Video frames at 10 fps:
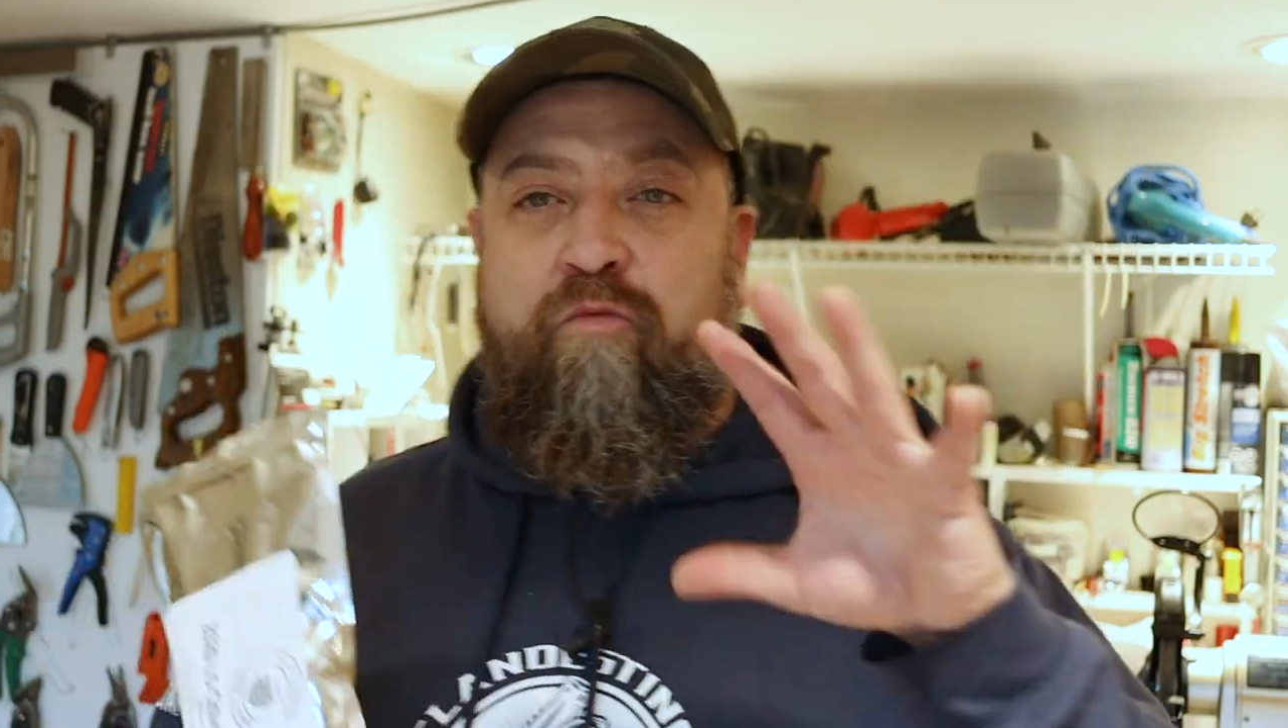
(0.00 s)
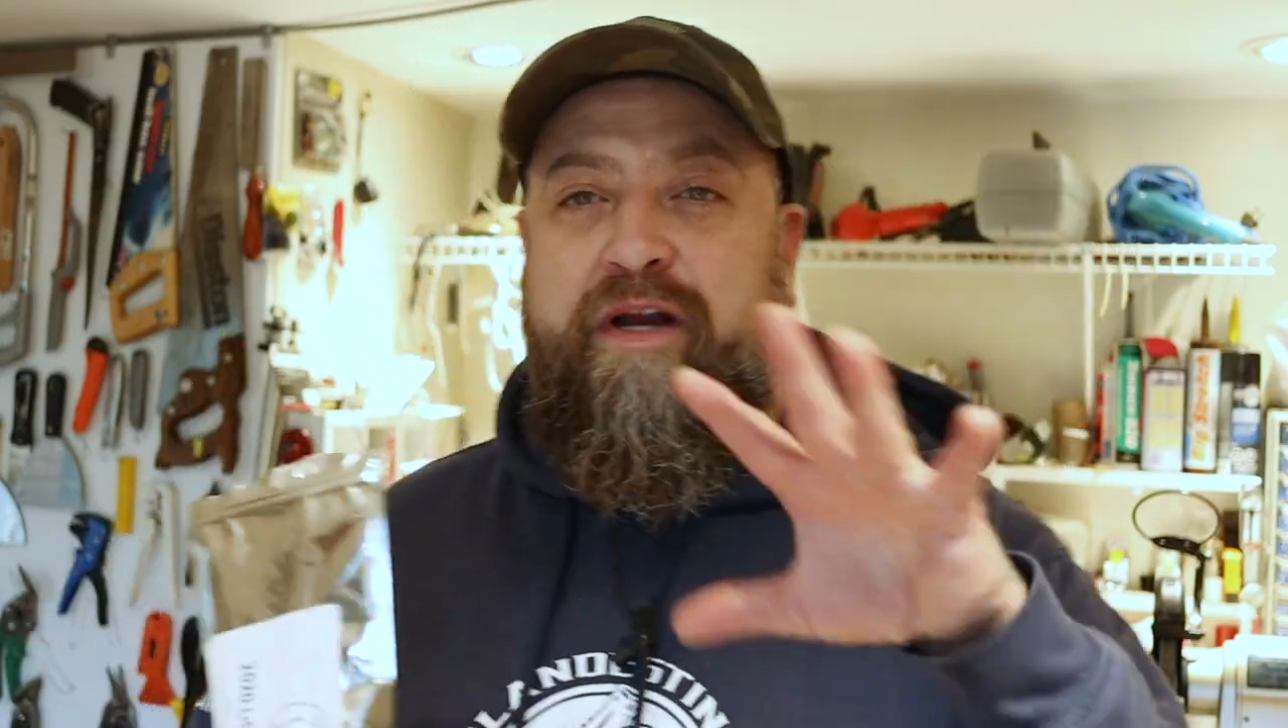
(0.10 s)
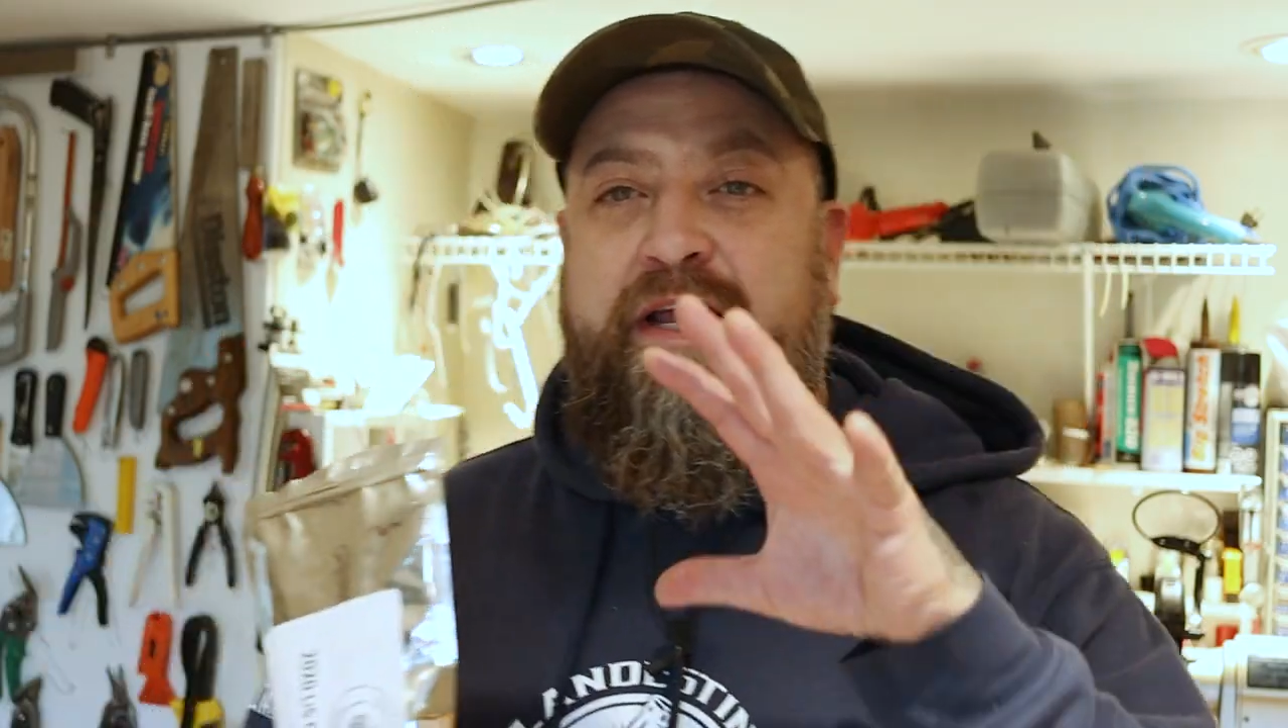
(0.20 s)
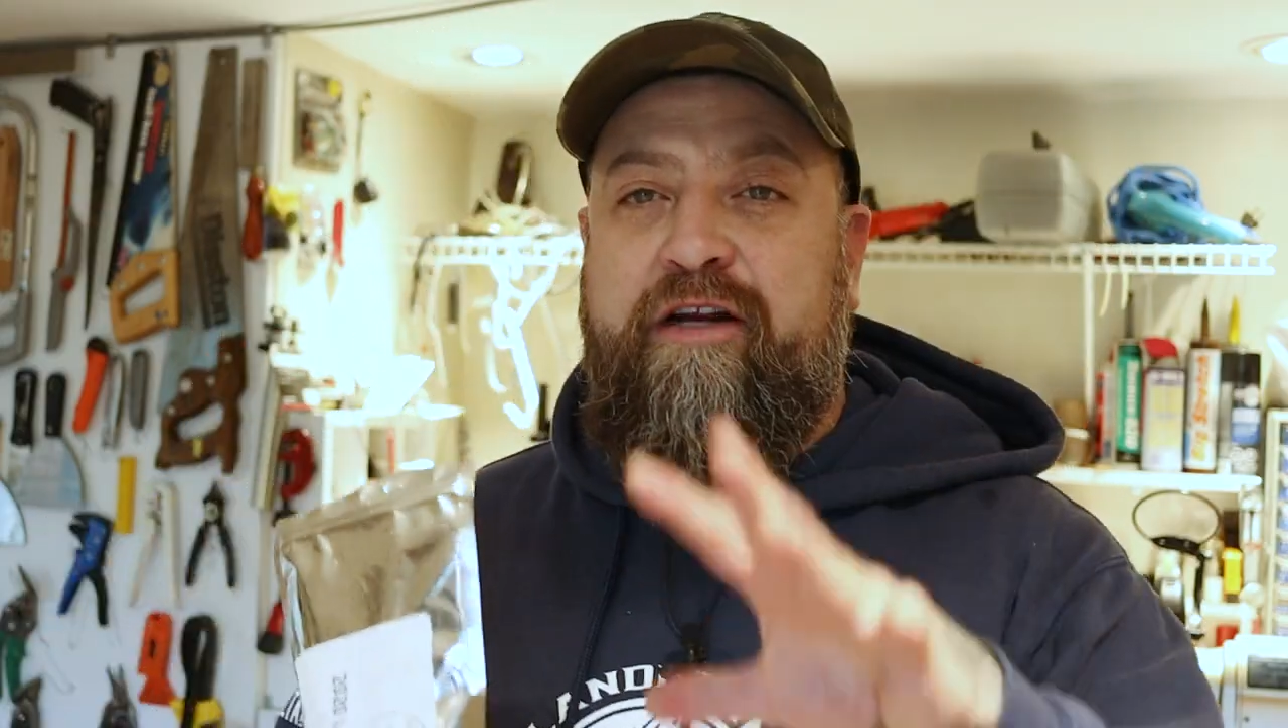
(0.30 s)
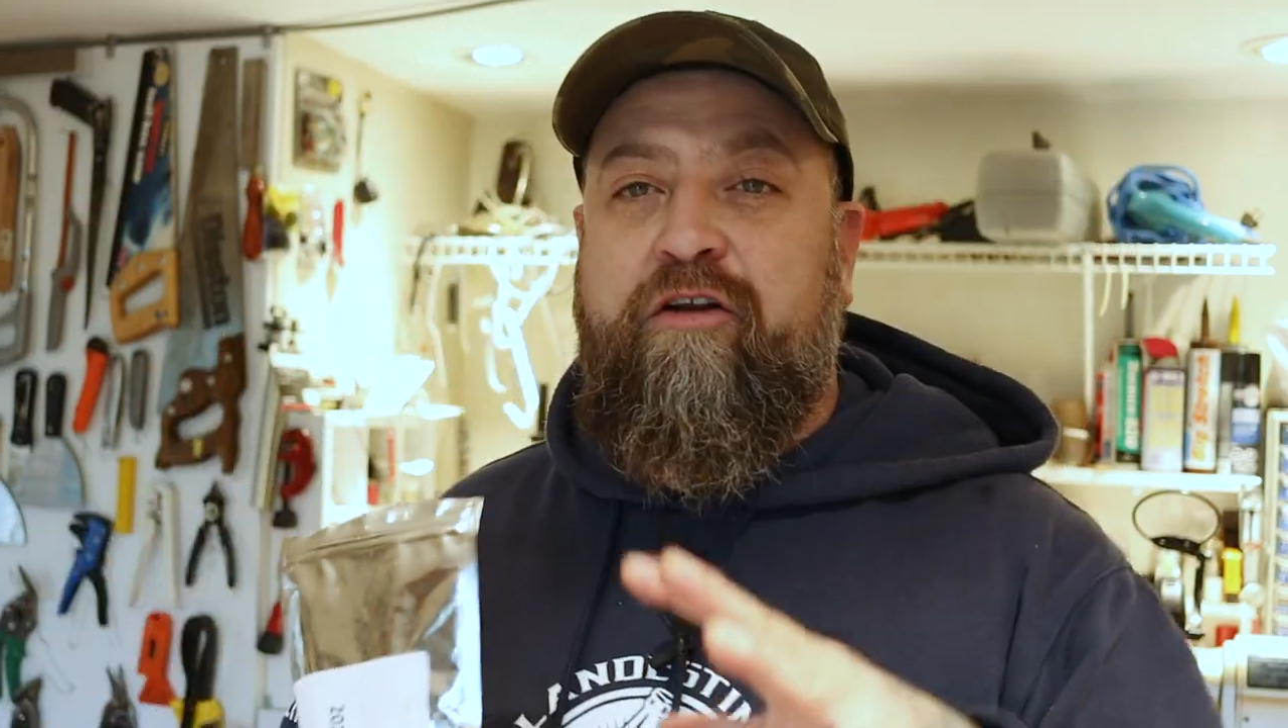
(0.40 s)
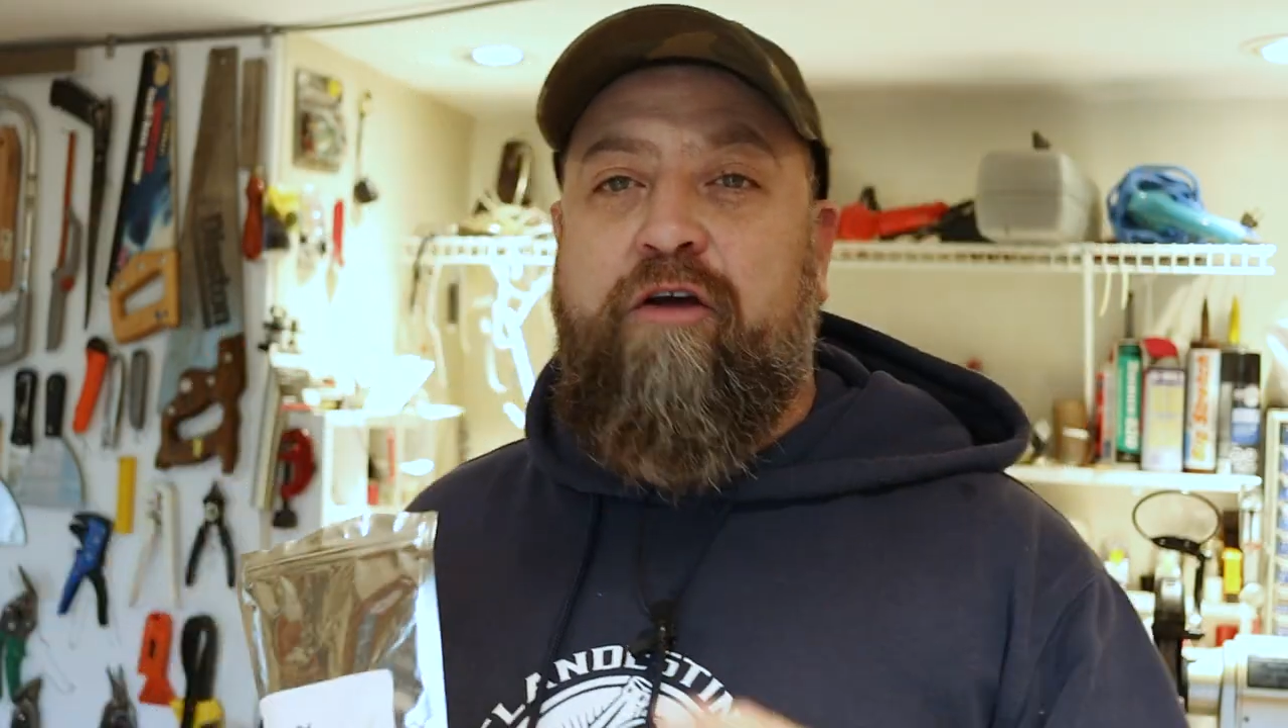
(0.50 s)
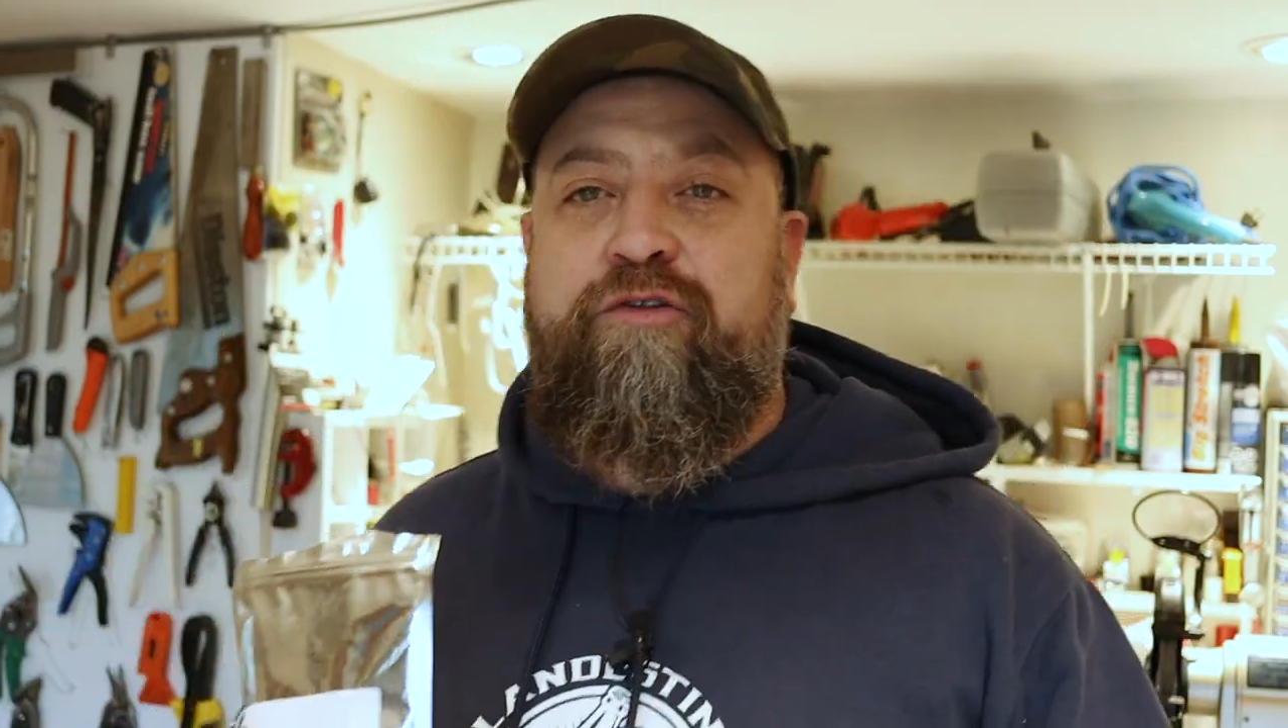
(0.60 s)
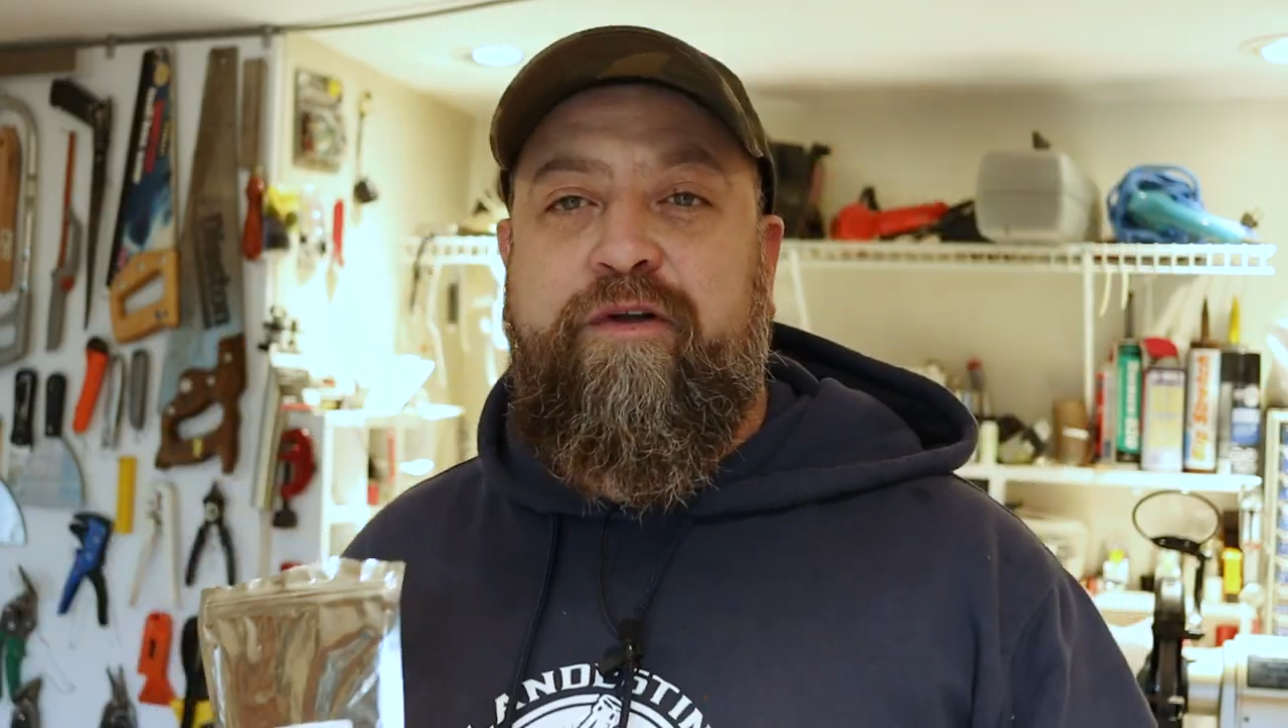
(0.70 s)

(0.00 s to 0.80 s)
we're getting close